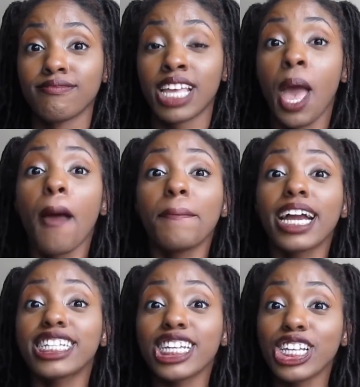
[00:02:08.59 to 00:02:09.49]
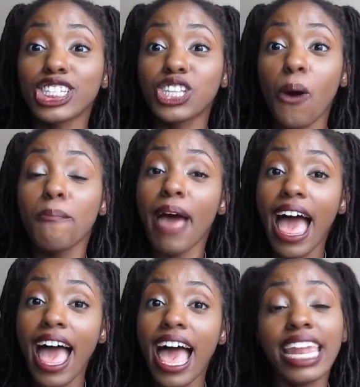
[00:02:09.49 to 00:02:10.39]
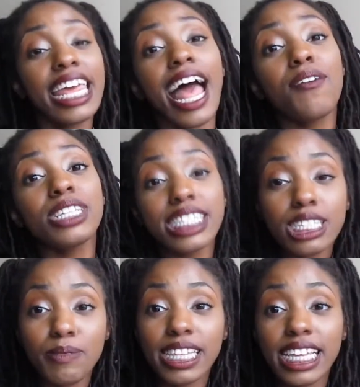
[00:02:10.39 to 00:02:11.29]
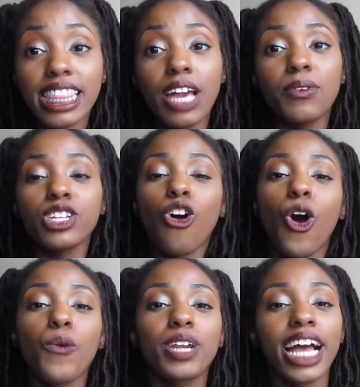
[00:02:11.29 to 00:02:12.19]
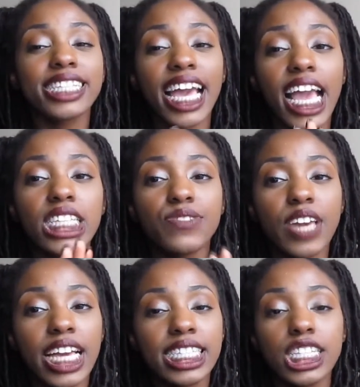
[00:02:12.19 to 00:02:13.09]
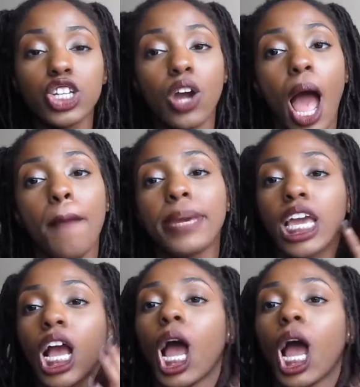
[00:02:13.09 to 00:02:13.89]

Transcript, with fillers: because he looked so mad, and I wasn't expecting, like, when y'all, when I say his face hit the ground, I mean,